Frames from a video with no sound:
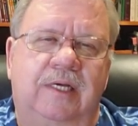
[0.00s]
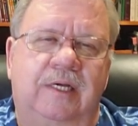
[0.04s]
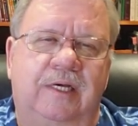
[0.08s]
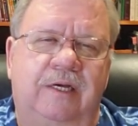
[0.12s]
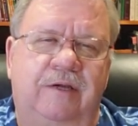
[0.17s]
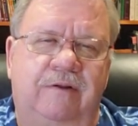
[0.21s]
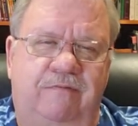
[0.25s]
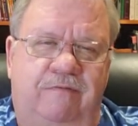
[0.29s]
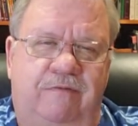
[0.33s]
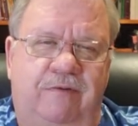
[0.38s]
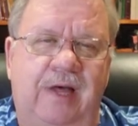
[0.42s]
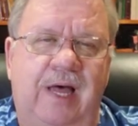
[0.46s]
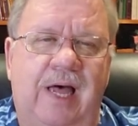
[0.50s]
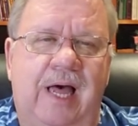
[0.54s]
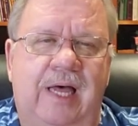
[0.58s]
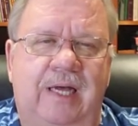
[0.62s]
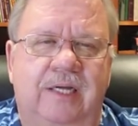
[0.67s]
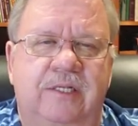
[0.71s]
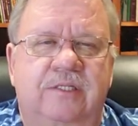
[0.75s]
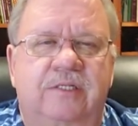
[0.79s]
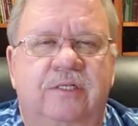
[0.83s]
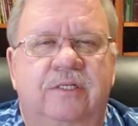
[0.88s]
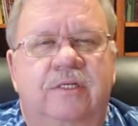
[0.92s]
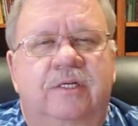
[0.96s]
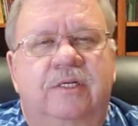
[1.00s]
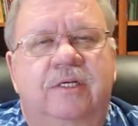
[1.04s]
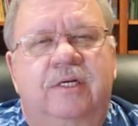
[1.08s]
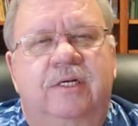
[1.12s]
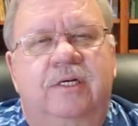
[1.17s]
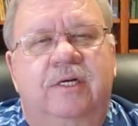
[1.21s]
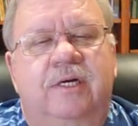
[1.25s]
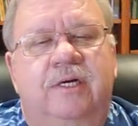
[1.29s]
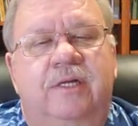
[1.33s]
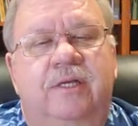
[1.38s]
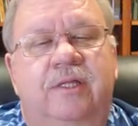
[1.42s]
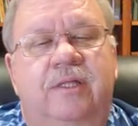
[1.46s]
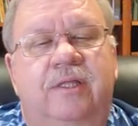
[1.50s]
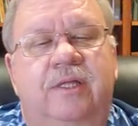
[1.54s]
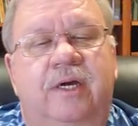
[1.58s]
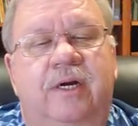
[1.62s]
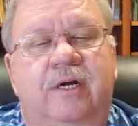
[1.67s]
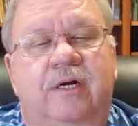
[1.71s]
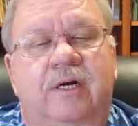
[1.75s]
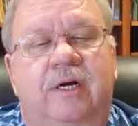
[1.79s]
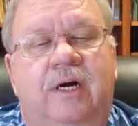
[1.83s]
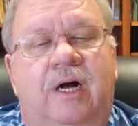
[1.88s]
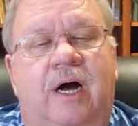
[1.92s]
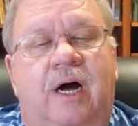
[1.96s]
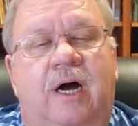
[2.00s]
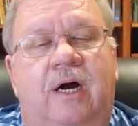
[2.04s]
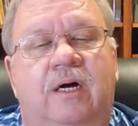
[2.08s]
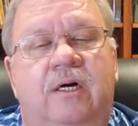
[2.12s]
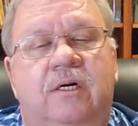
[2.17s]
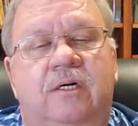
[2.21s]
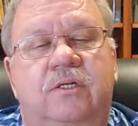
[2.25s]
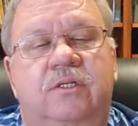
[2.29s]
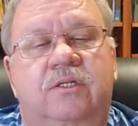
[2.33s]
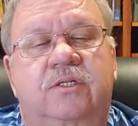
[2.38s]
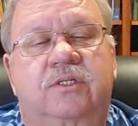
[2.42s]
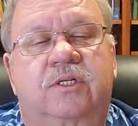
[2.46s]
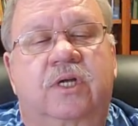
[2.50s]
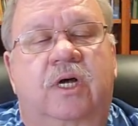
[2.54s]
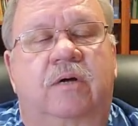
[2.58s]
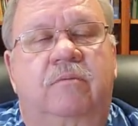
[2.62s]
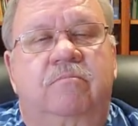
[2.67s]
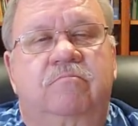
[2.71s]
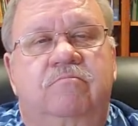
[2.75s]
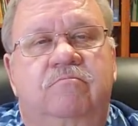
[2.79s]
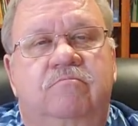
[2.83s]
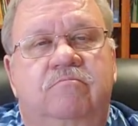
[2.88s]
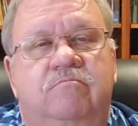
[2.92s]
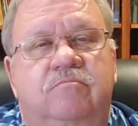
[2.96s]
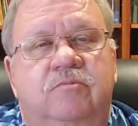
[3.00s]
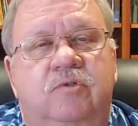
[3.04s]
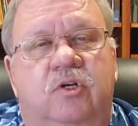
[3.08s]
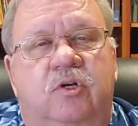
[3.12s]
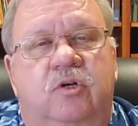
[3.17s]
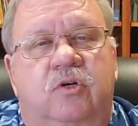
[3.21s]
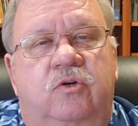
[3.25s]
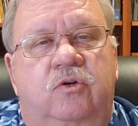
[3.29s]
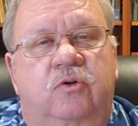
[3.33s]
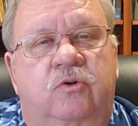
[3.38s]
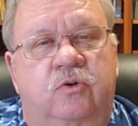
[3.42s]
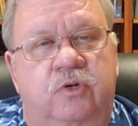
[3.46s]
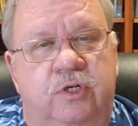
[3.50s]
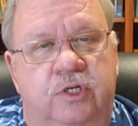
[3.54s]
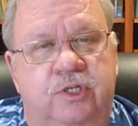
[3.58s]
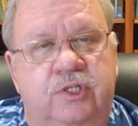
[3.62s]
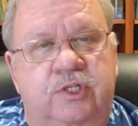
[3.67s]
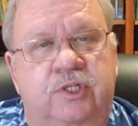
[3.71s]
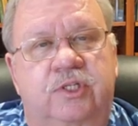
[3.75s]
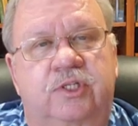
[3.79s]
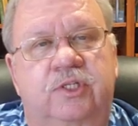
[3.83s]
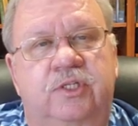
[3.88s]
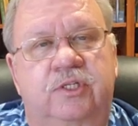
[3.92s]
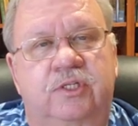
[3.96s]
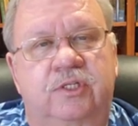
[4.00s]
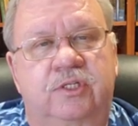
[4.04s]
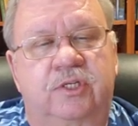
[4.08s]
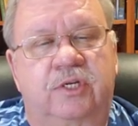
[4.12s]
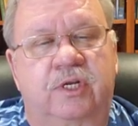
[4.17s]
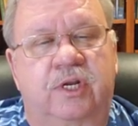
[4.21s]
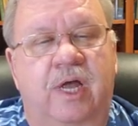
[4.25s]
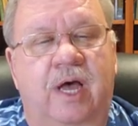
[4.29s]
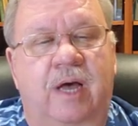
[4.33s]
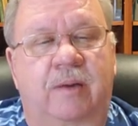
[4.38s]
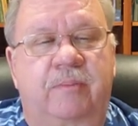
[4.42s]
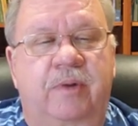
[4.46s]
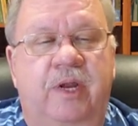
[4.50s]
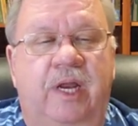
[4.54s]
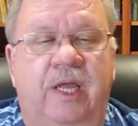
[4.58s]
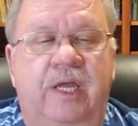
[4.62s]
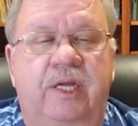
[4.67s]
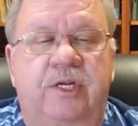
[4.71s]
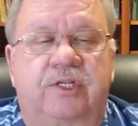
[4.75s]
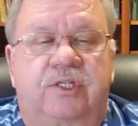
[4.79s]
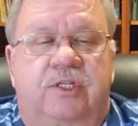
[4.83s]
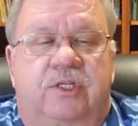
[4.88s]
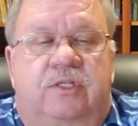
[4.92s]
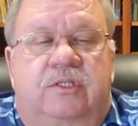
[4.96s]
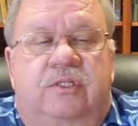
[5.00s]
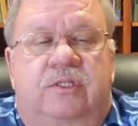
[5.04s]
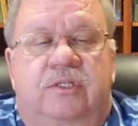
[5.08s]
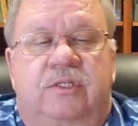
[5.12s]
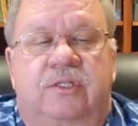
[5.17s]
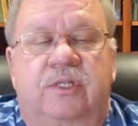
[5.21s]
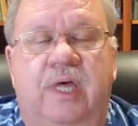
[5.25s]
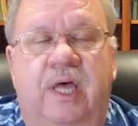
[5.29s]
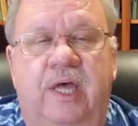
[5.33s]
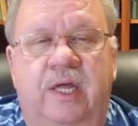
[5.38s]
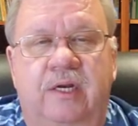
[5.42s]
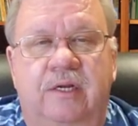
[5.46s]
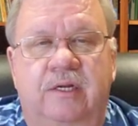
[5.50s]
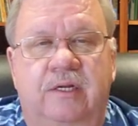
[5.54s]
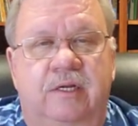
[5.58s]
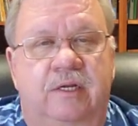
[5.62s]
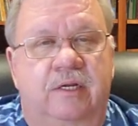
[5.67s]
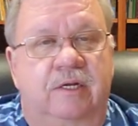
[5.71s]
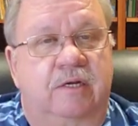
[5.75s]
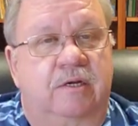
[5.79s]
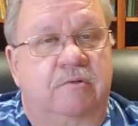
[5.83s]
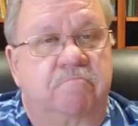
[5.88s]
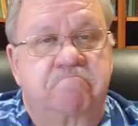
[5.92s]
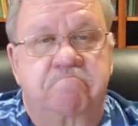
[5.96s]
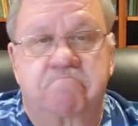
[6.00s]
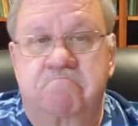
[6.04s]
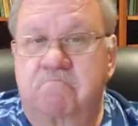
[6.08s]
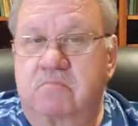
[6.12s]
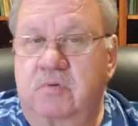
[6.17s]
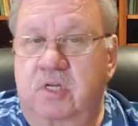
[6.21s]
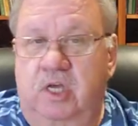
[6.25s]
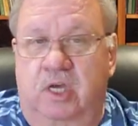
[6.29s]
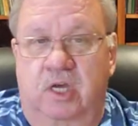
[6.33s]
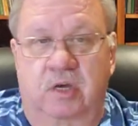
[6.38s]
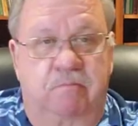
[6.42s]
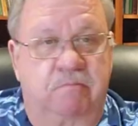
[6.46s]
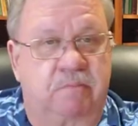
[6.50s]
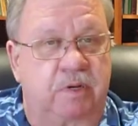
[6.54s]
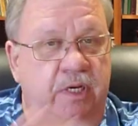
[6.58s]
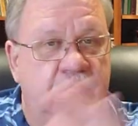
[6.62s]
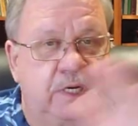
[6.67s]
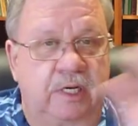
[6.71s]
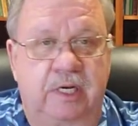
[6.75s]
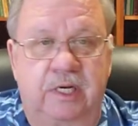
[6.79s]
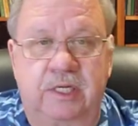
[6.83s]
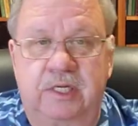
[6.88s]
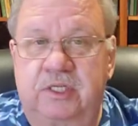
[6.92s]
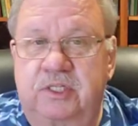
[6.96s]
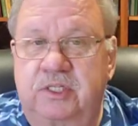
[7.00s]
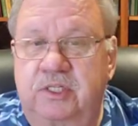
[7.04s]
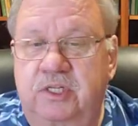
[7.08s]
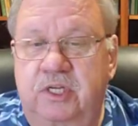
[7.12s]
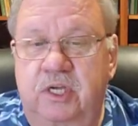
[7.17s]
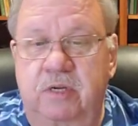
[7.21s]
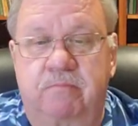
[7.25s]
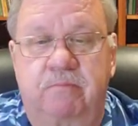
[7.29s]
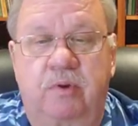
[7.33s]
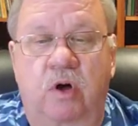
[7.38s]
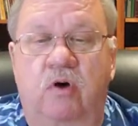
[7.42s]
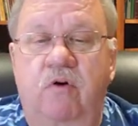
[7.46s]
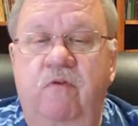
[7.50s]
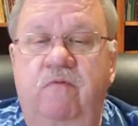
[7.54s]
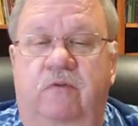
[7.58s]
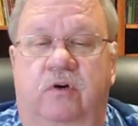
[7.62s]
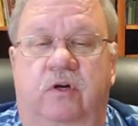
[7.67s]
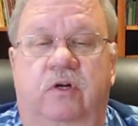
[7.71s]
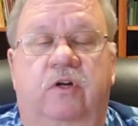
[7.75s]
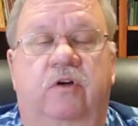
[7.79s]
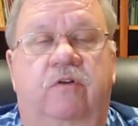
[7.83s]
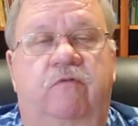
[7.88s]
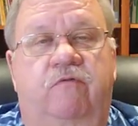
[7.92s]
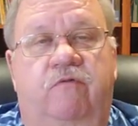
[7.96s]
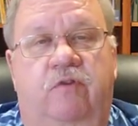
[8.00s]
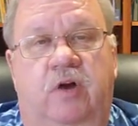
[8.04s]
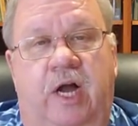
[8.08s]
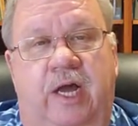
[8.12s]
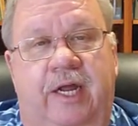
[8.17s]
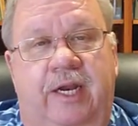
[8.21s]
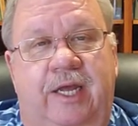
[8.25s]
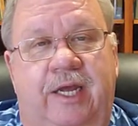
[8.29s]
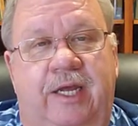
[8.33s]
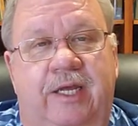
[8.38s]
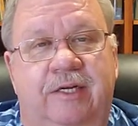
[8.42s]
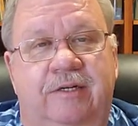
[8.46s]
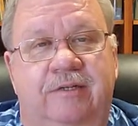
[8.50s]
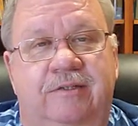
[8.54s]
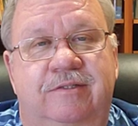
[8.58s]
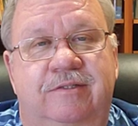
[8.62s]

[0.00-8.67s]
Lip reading: In fact, there are some Christian denominations that completely skip over Good Friday.